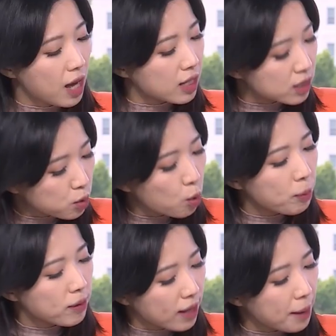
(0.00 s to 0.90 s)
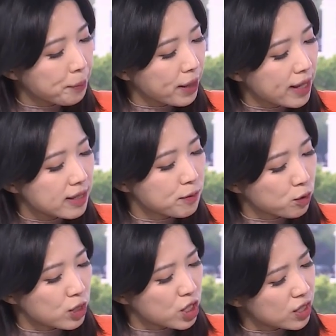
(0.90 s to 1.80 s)
a global comprehensive
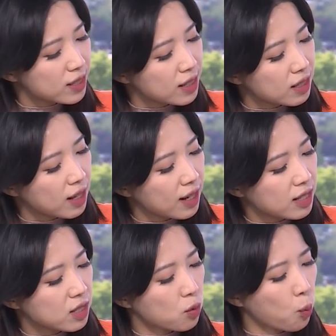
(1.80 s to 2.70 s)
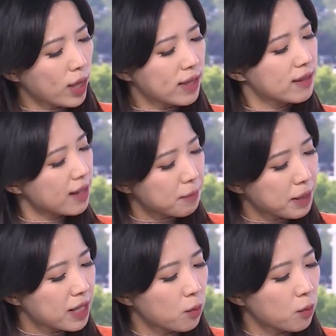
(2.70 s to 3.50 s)
strategic alliance. What does that mean,